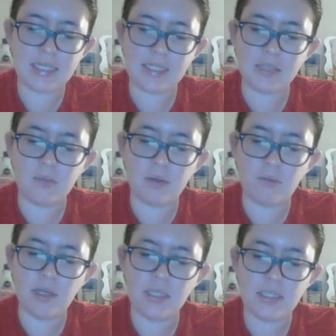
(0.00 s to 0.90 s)
is, but
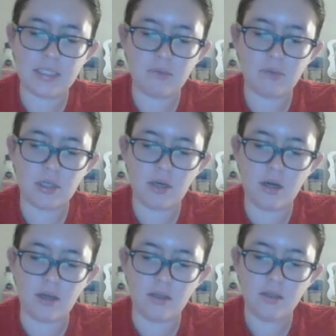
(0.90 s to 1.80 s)
one doesn't
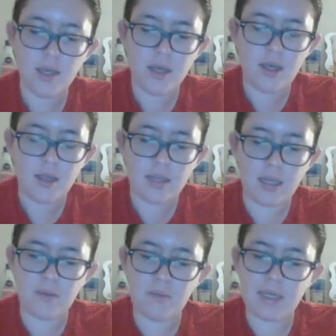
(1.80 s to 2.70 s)
recall
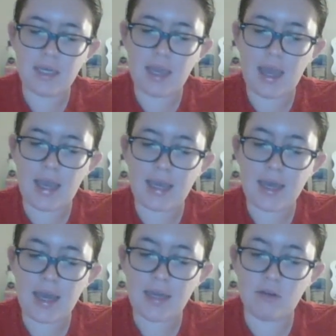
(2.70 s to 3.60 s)
there being a
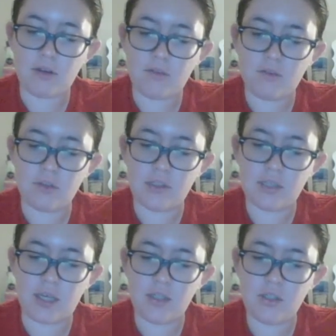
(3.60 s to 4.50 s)
category for
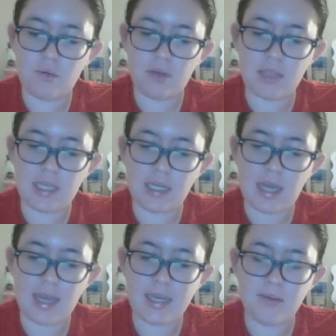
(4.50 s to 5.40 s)
such within
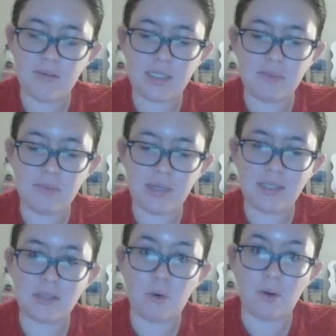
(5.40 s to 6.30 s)

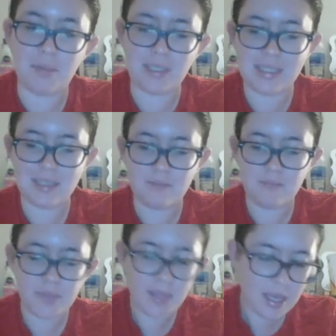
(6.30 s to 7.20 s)
IMDb's corpus.
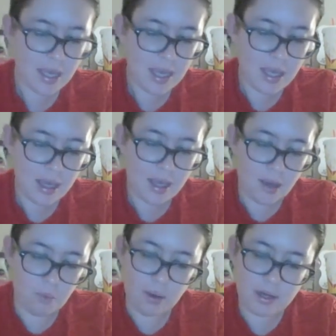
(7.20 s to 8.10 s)

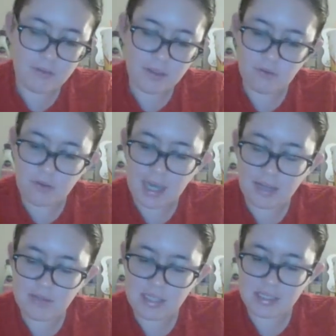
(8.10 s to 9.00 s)
One of the
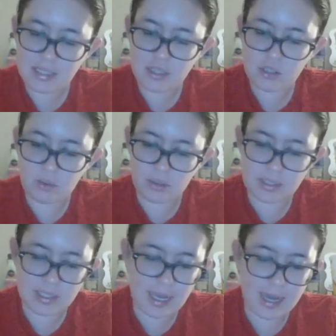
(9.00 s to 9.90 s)
five Disney shorts
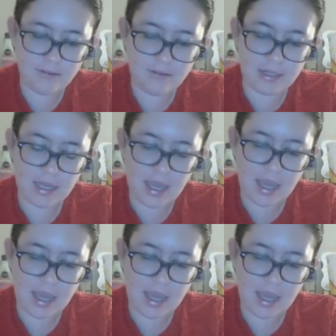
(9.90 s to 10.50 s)
to have an